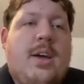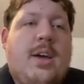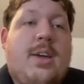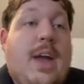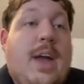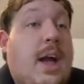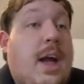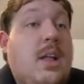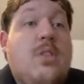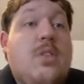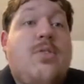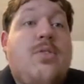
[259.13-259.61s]

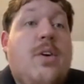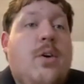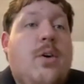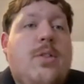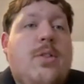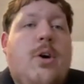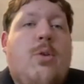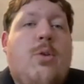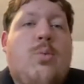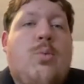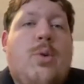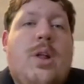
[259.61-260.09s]
Gainesville,
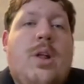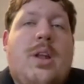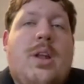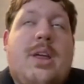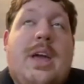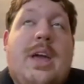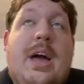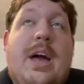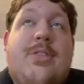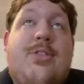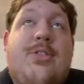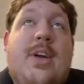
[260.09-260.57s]
though,
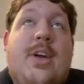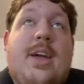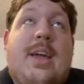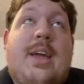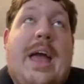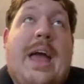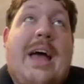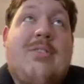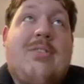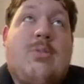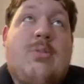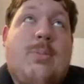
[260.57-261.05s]
really, I
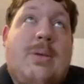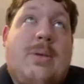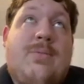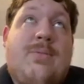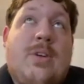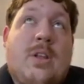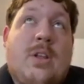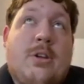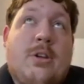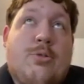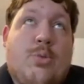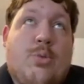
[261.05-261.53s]
think, has to be
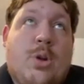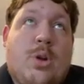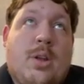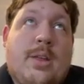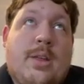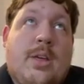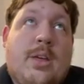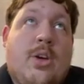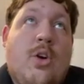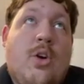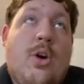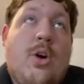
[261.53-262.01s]
feeling
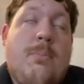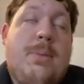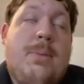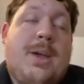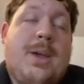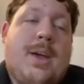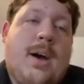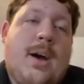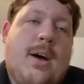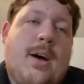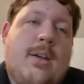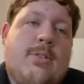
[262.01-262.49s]
really good
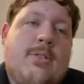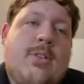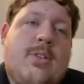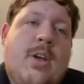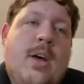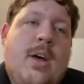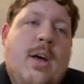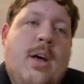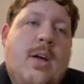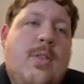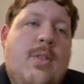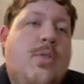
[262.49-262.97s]
because
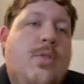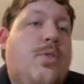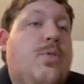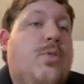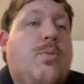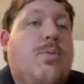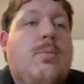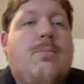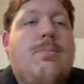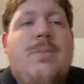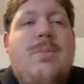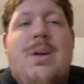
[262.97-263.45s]

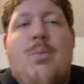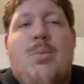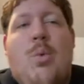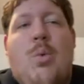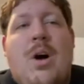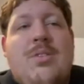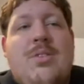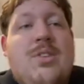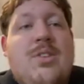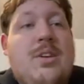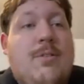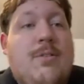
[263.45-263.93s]
it
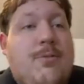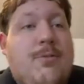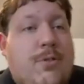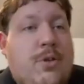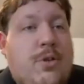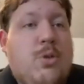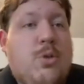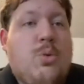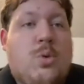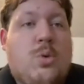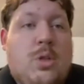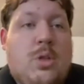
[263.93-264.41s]
wasn't a
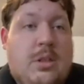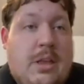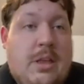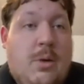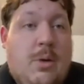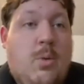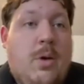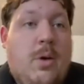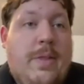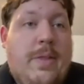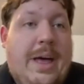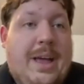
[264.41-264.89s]
fluke that they
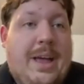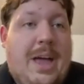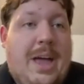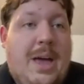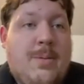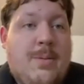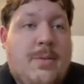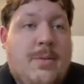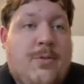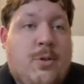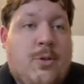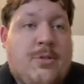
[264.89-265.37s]
won that
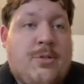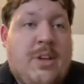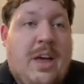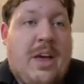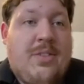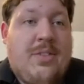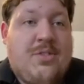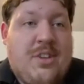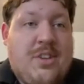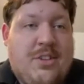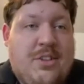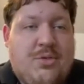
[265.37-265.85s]
game at
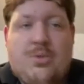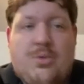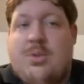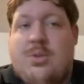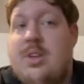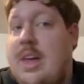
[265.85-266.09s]
Forsyth Central.